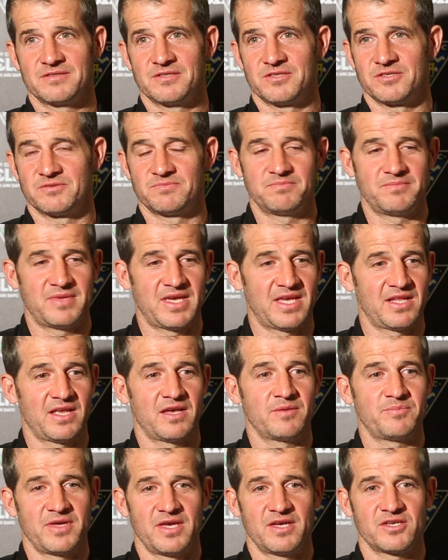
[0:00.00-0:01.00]
There's many
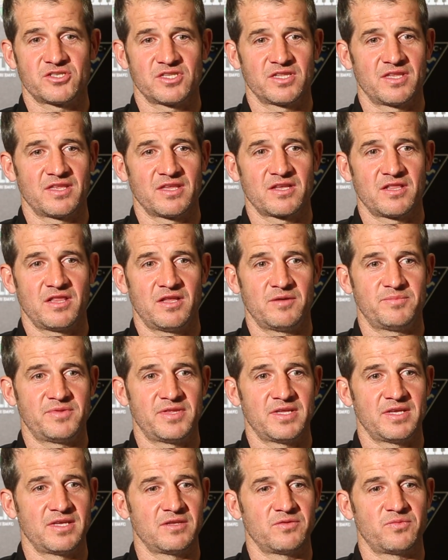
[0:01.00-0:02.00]
a person at the club
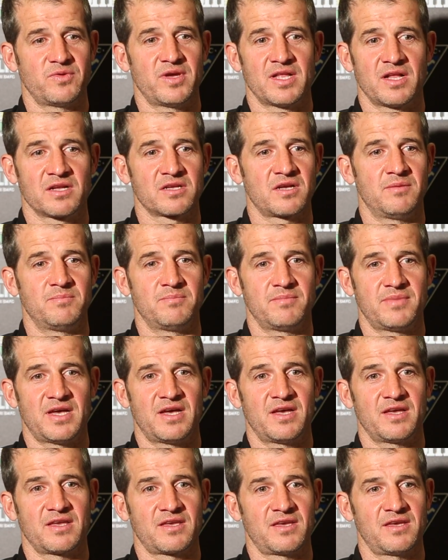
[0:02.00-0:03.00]
that when I come
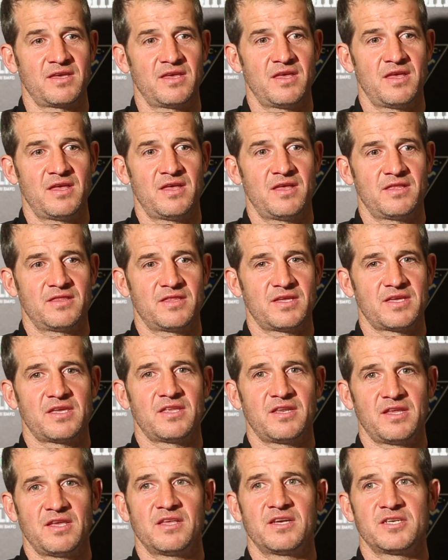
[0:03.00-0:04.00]
back that
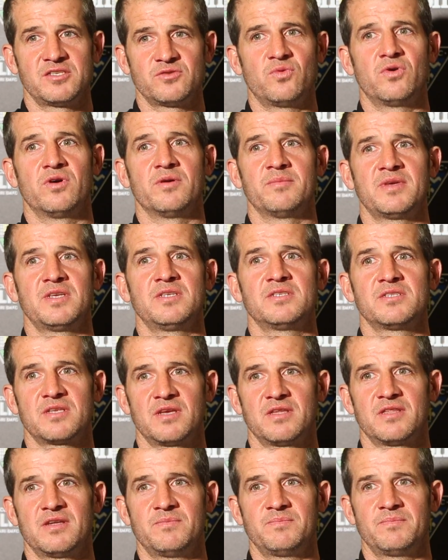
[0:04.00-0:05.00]
you realise what it means
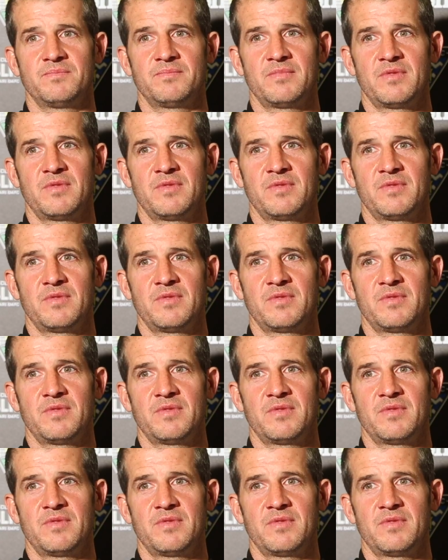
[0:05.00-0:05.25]
to them,